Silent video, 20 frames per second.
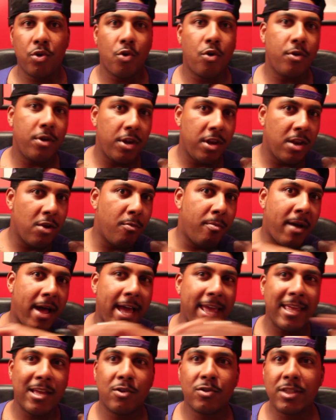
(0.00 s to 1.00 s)

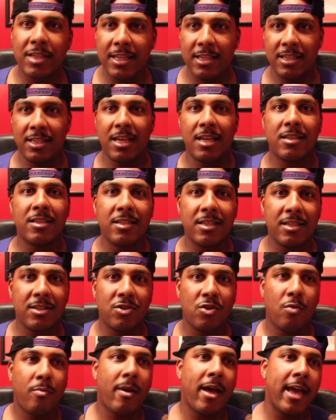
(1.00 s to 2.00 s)
nobody else ain't touching this,
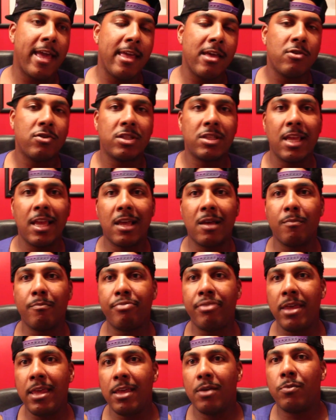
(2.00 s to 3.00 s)
nobody else ain't
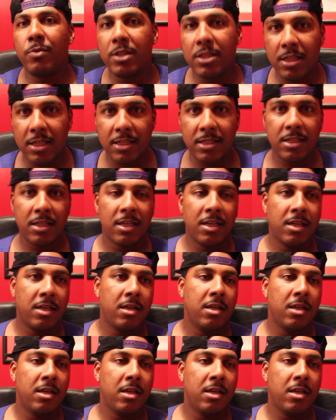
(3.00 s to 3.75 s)
competing with this.